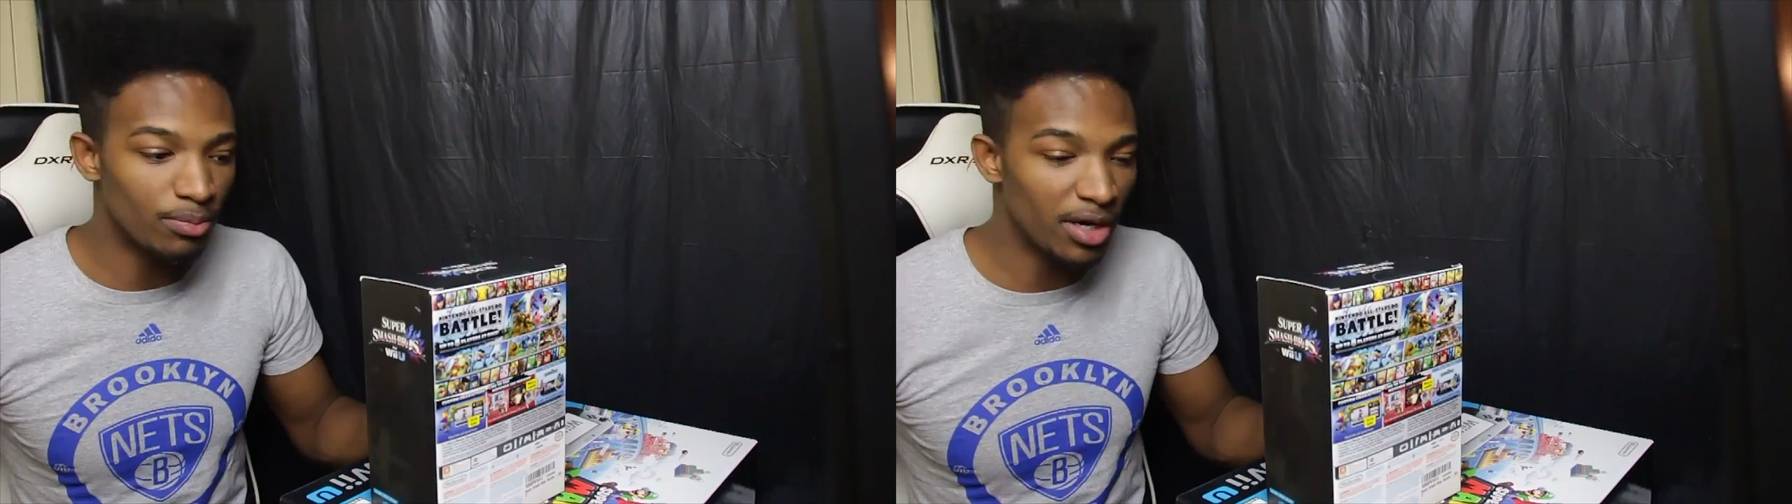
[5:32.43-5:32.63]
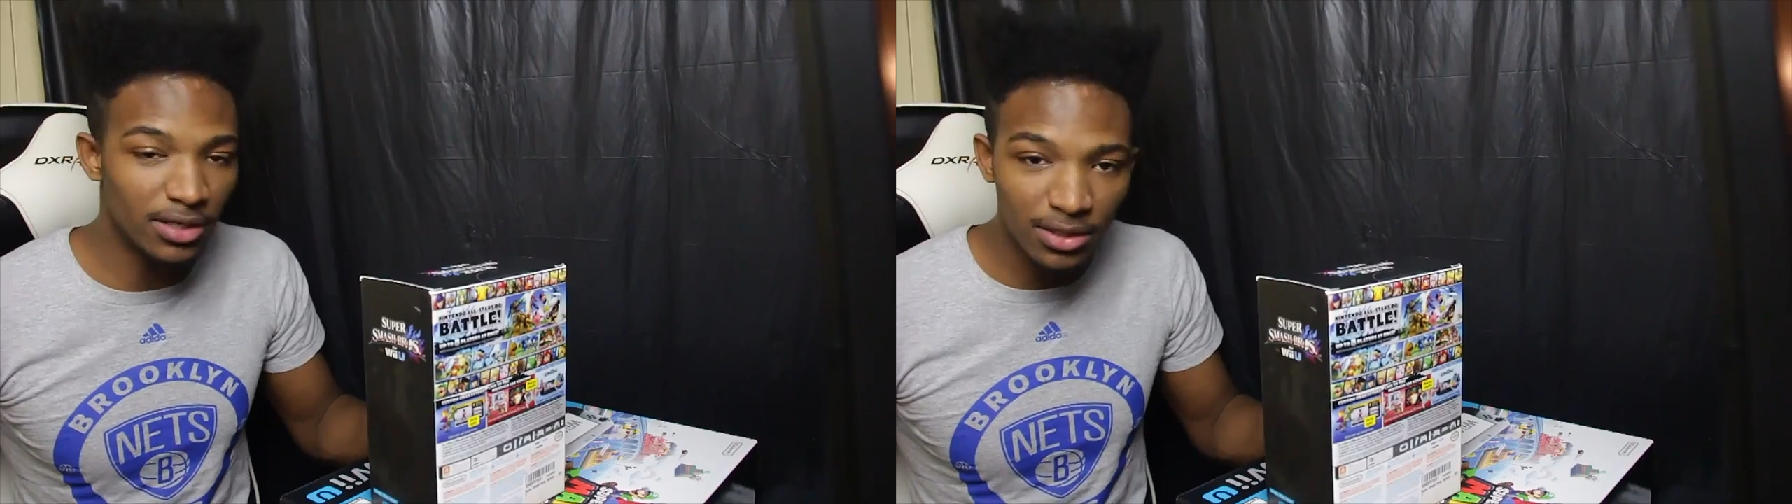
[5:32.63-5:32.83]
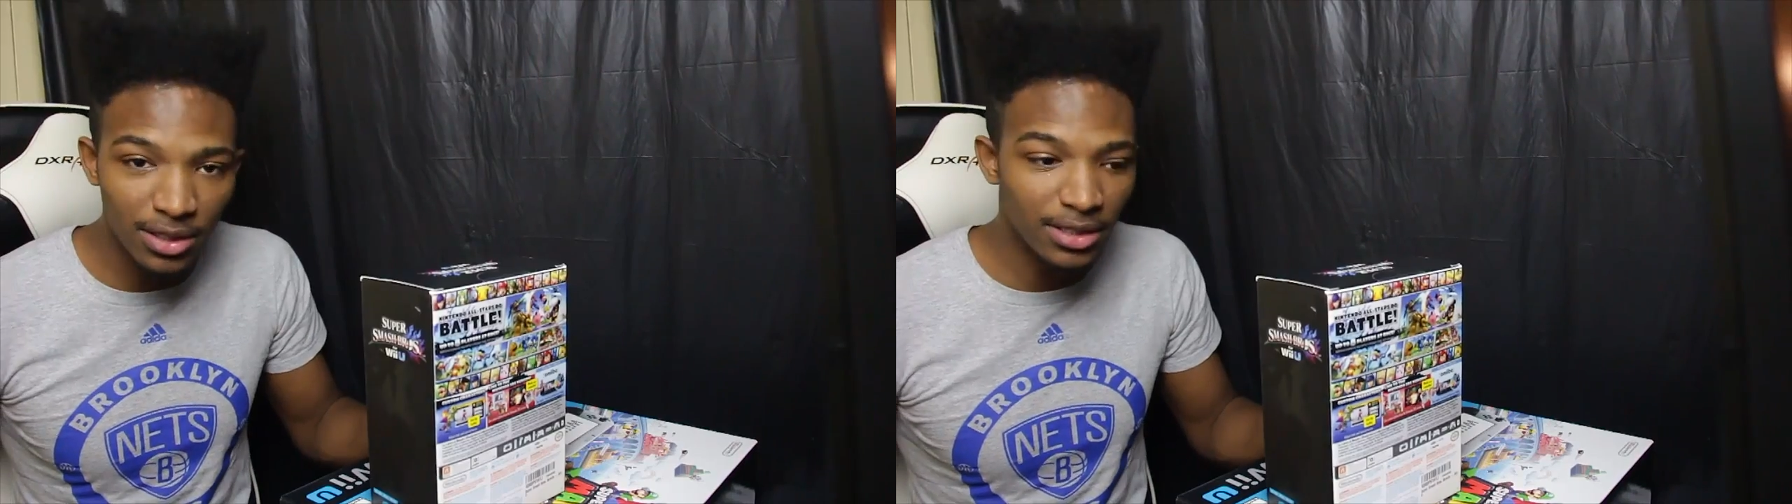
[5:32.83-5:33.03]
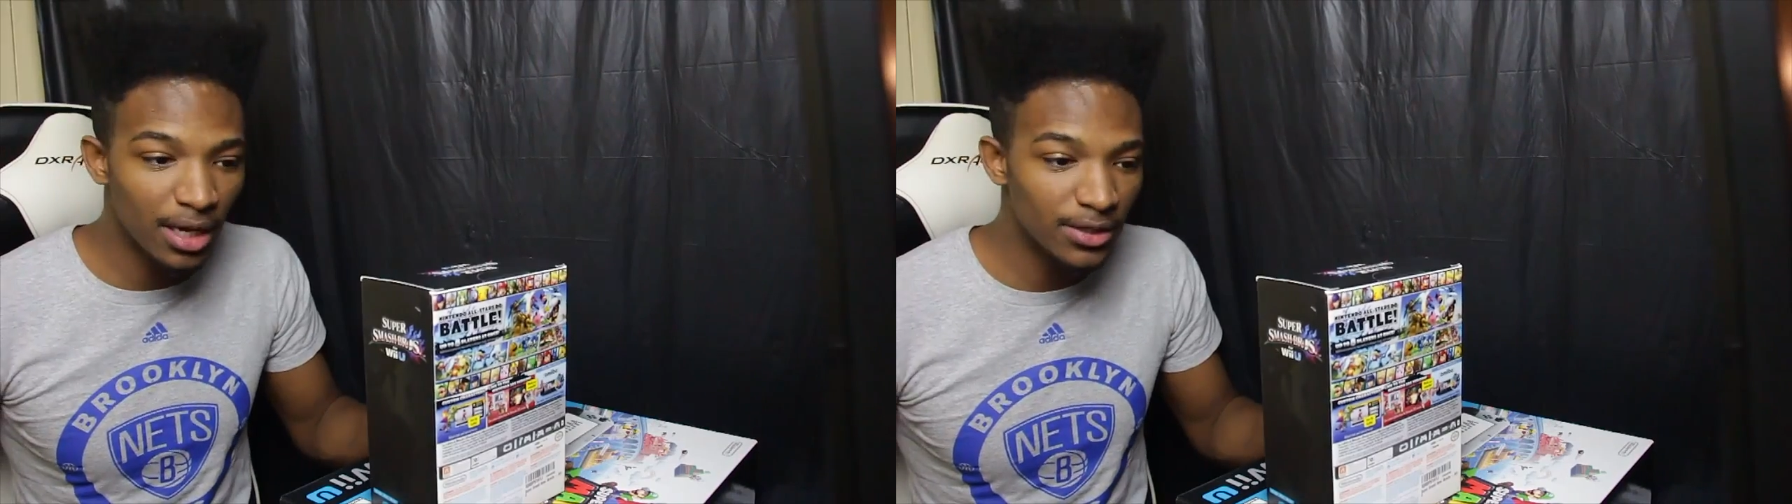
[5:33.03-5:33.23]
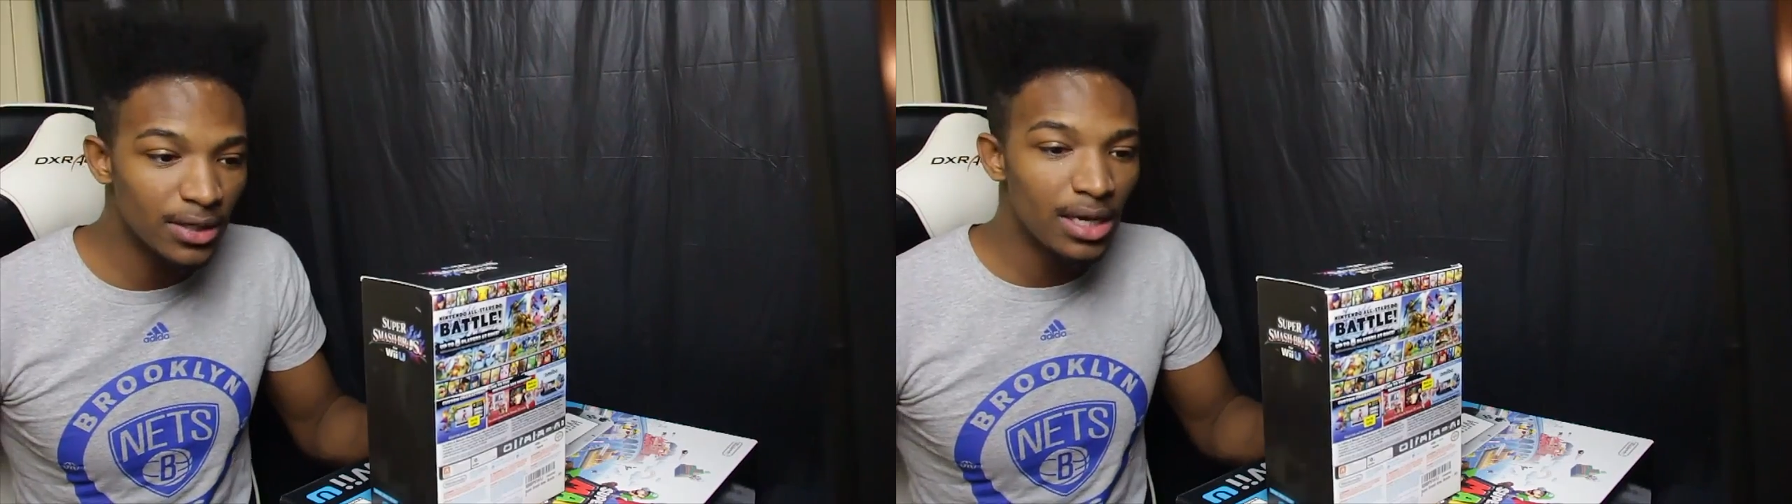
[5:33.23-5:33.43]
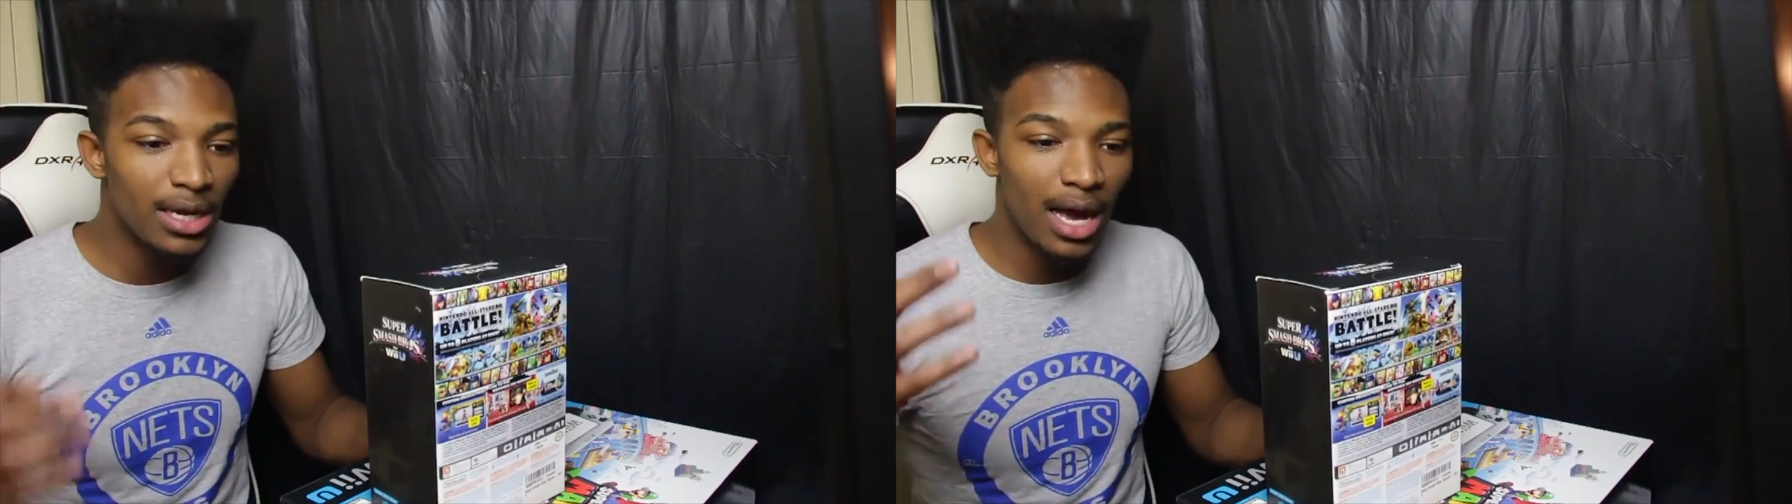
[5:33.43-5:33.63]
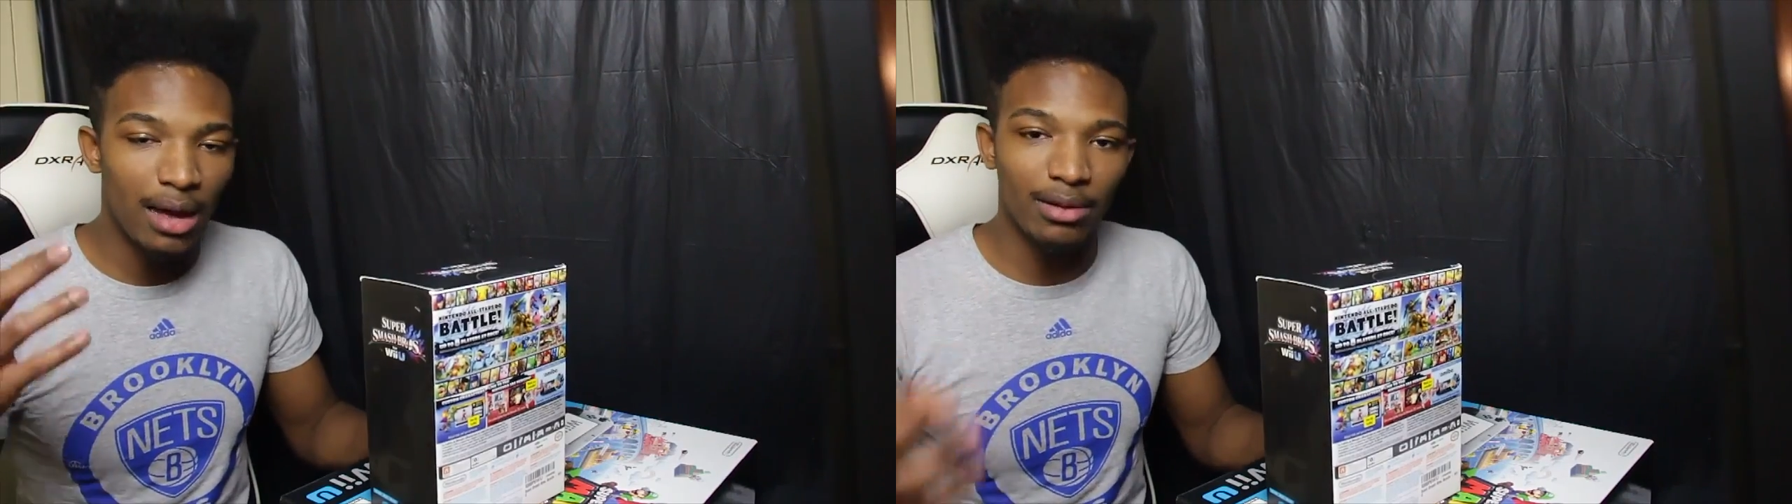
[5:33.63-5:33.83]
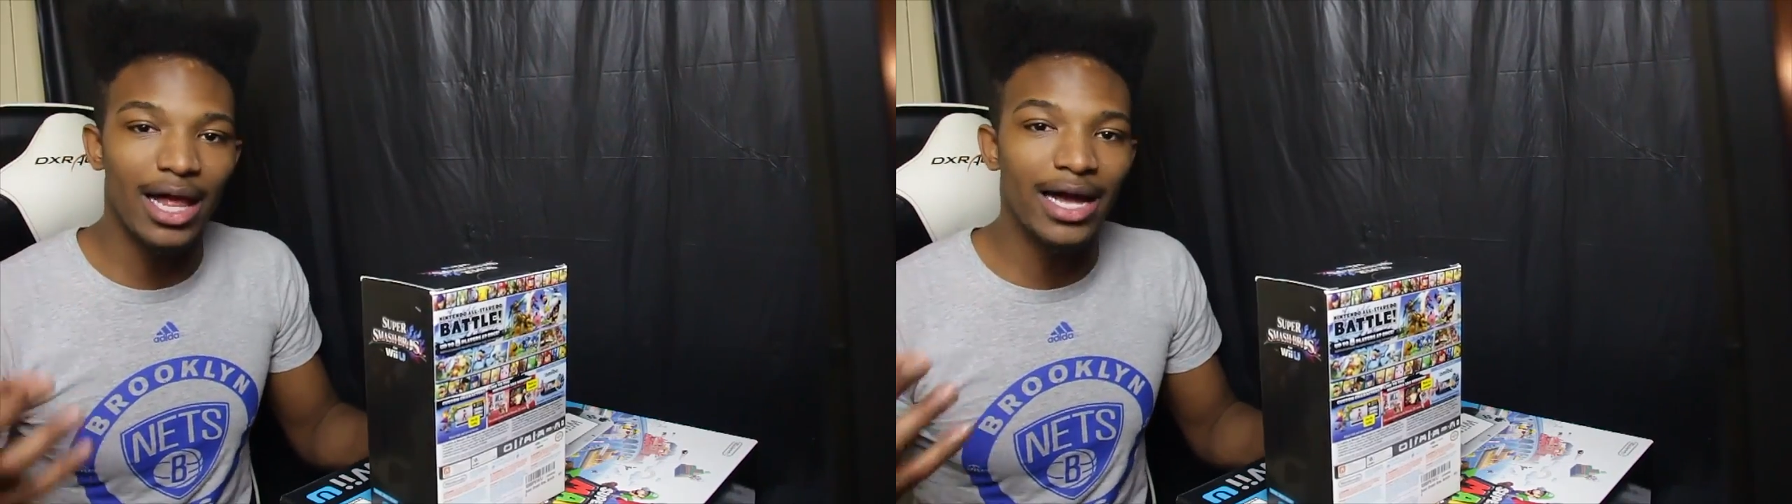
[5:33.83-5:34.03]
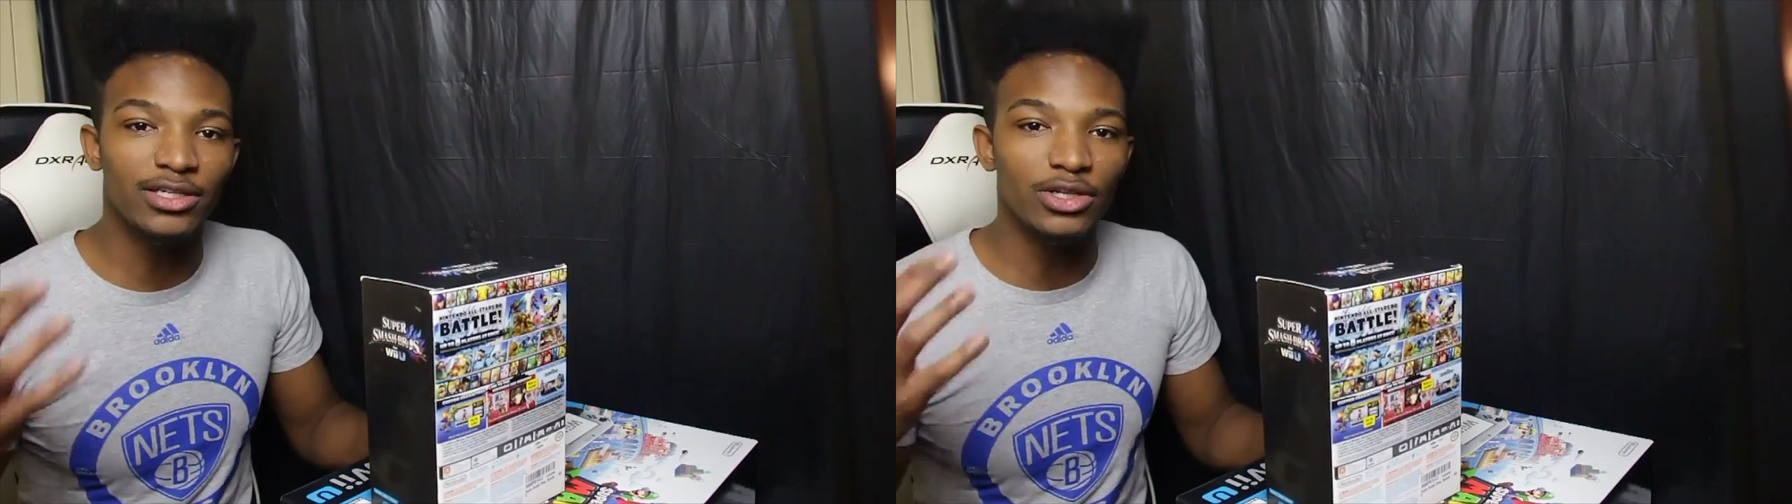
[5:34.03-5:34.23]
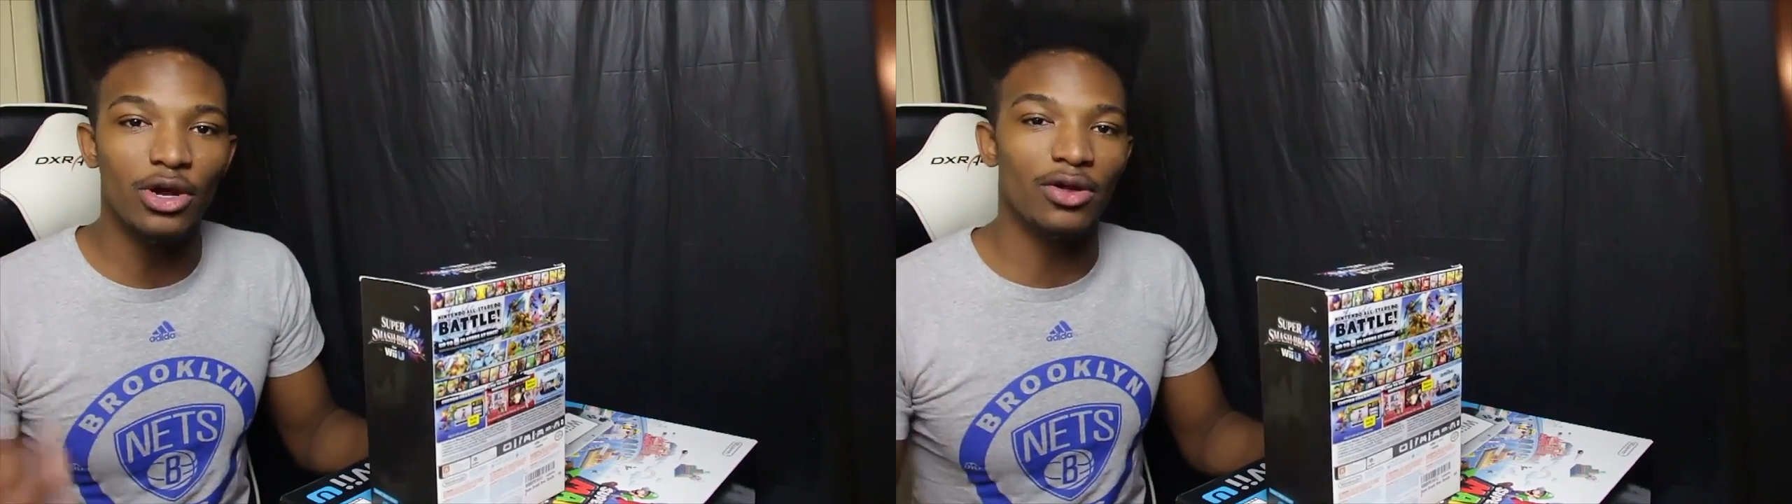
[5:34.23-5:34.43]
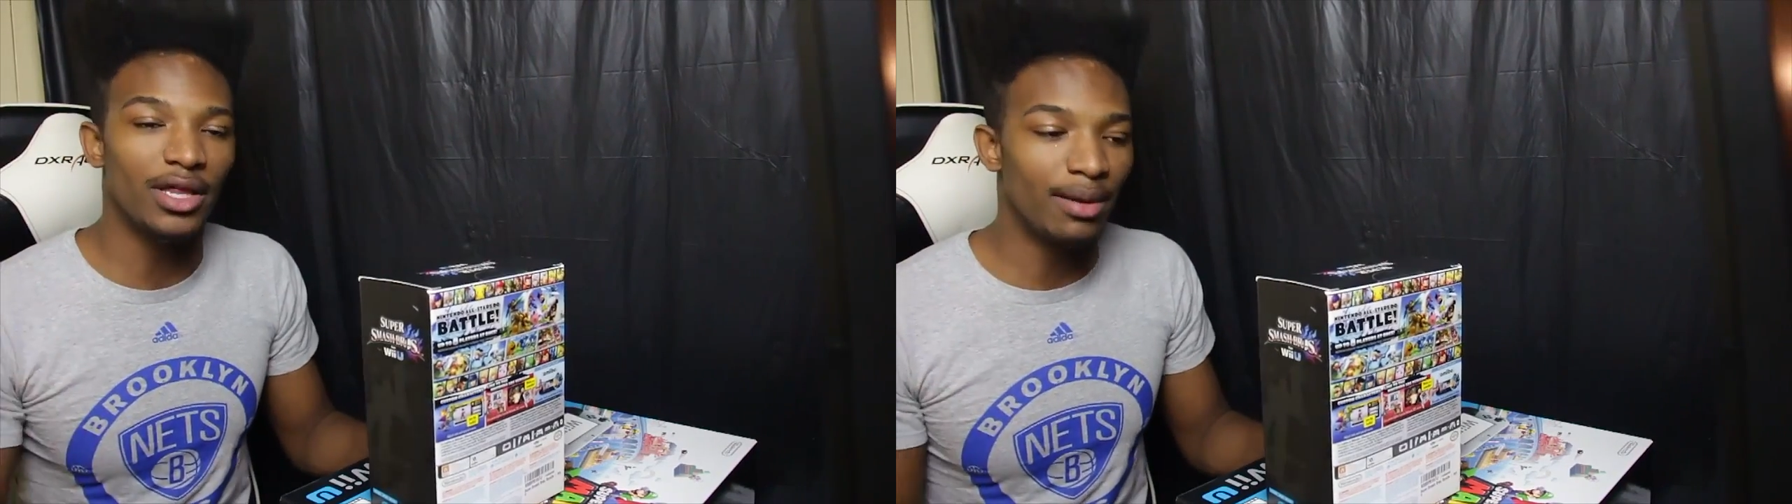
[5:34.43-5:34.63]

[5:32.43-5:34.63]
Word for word: But until it does, I'm glad to know that